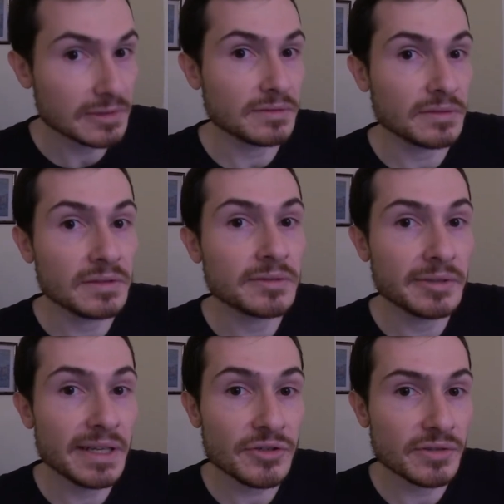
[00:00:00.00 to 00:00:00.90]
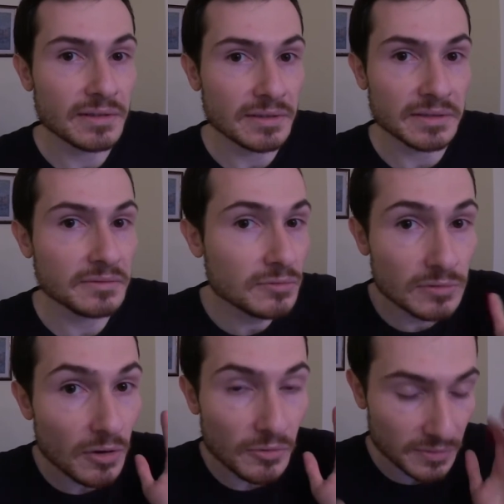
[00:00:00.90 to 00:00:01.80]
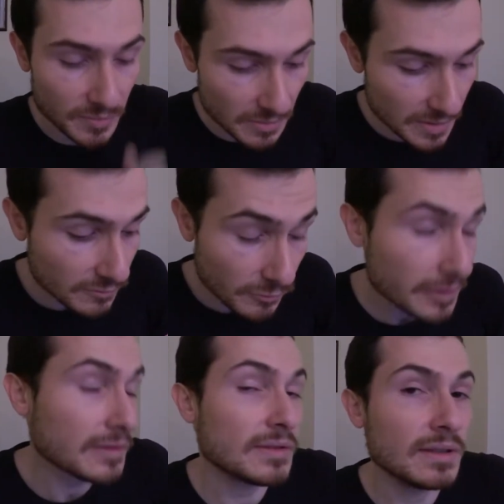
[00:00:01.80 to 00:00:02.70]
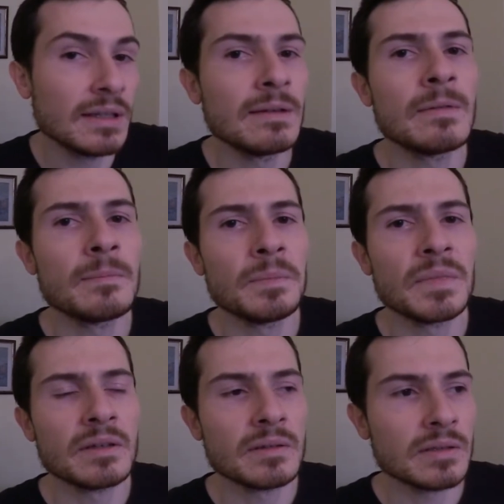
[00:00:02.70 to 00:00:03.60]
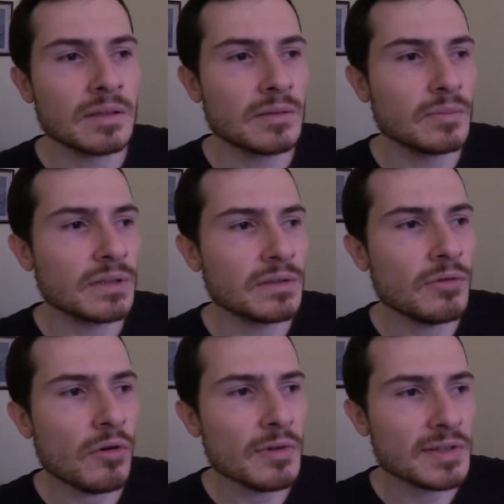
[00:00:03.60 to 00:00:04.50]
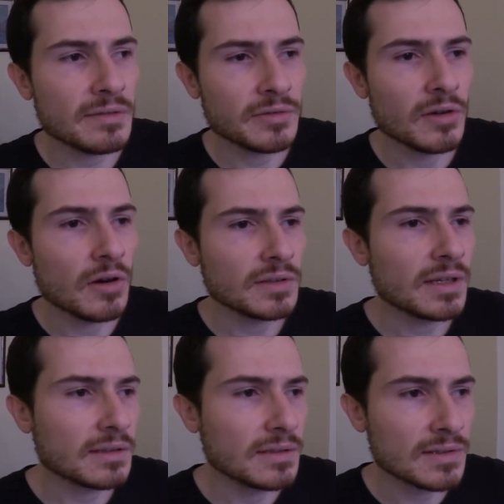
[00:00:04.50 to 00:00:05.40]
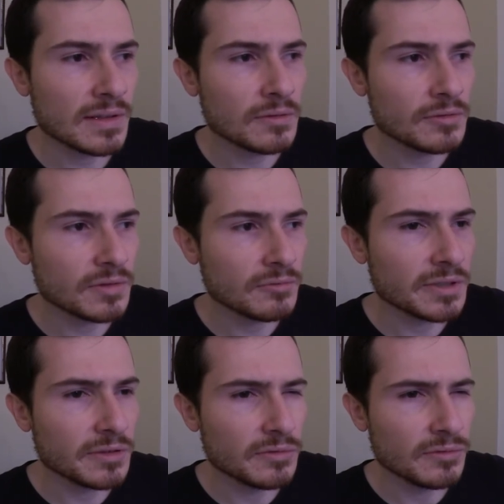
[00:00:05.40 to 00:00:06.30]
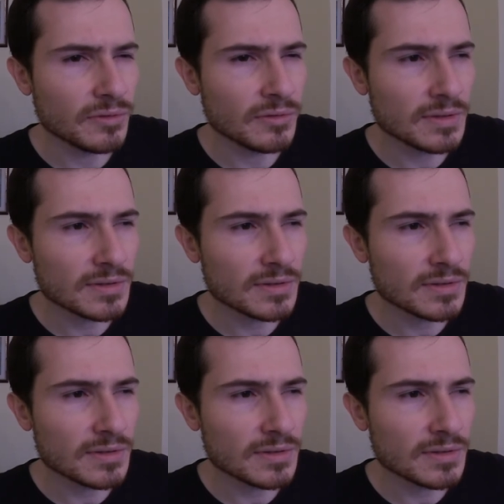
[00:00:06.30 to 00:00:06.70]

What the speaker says: it internationally. Who knows? Maybe it works. But you always have to contact the seller when you do